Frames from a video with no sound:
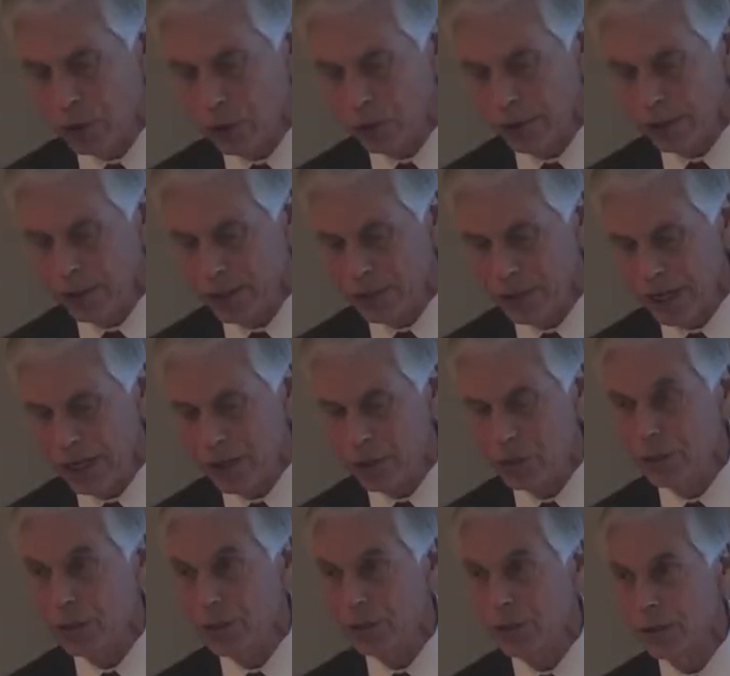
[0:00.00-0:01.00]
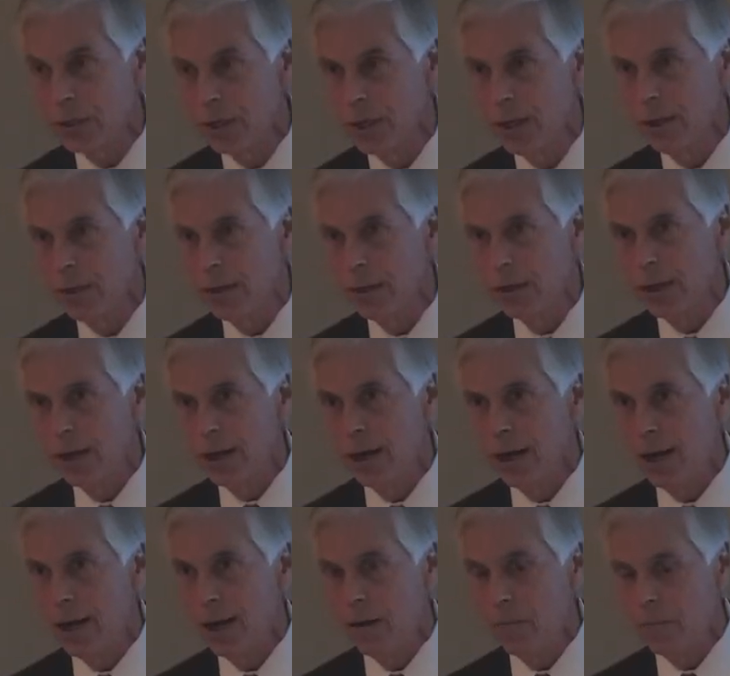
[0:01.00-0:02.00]
organizations,
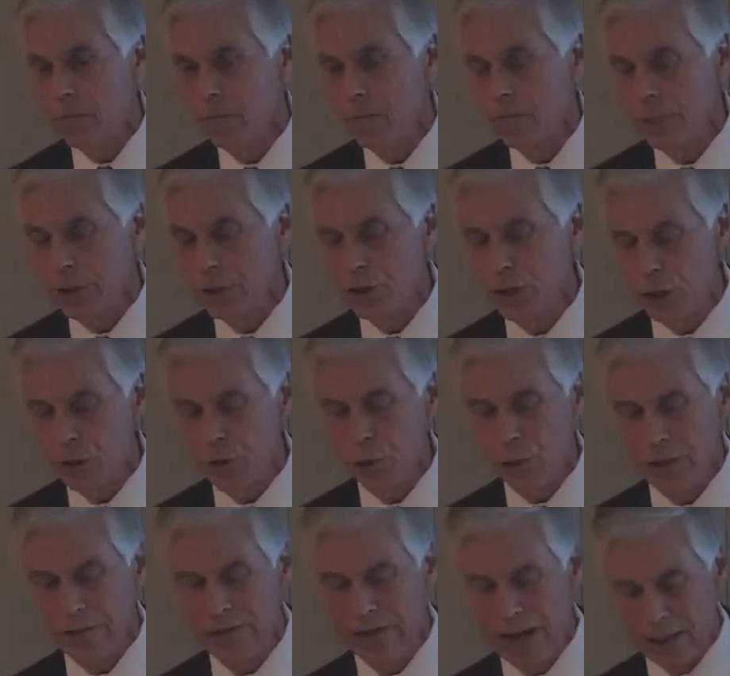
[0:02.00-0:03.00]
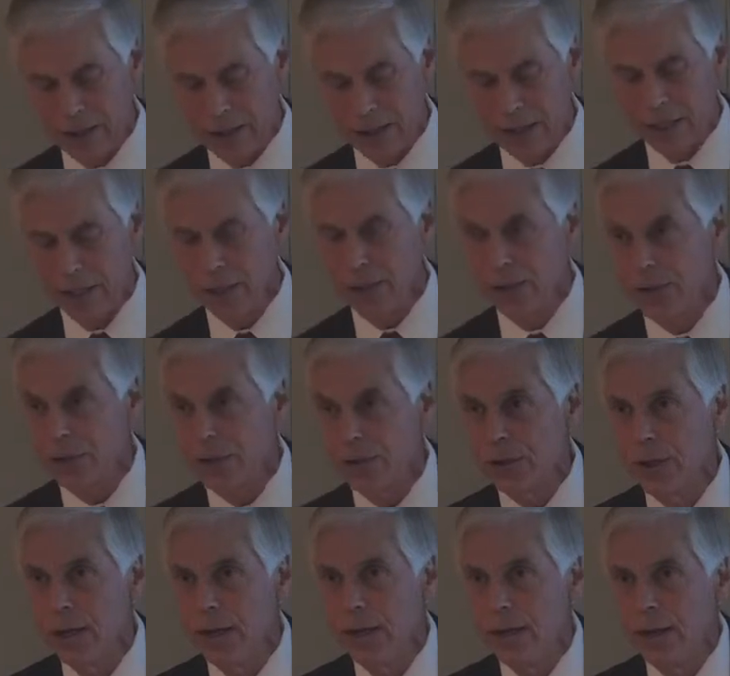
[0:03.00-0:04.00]
but she truly volunteers,
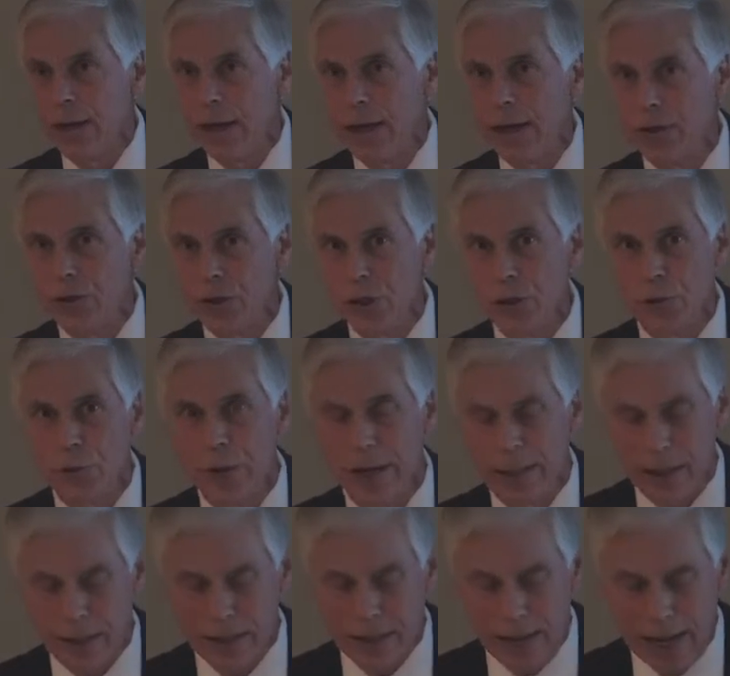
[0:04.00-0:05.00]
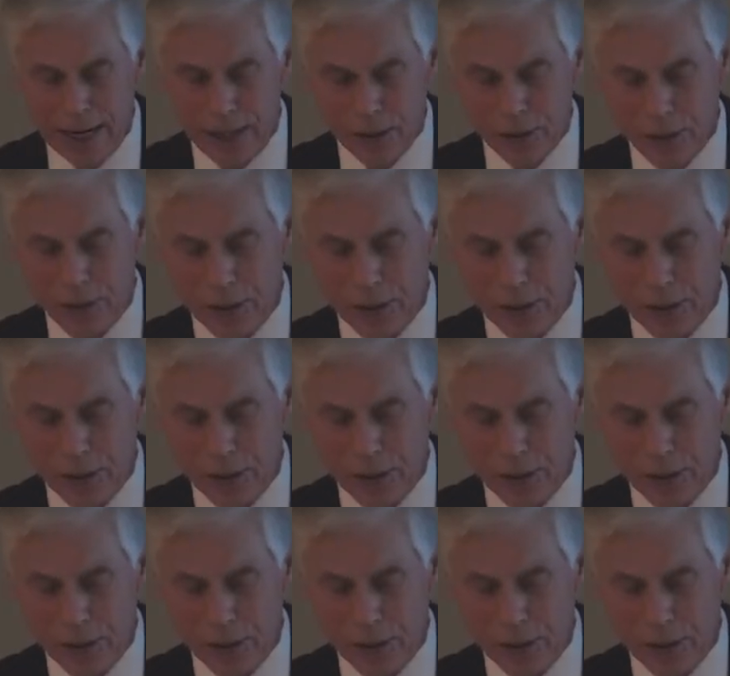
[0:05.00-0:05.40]
and she's recognized